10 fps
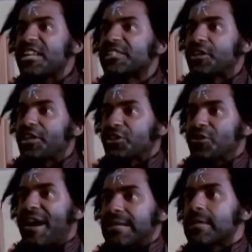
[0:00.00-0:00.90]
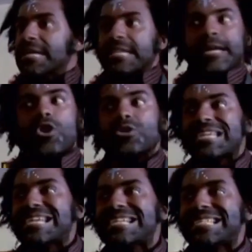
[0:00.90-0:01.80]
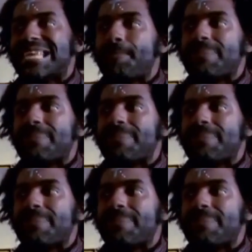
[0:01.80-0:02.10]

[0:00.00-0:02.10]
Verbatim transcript: here tonight cannot easily be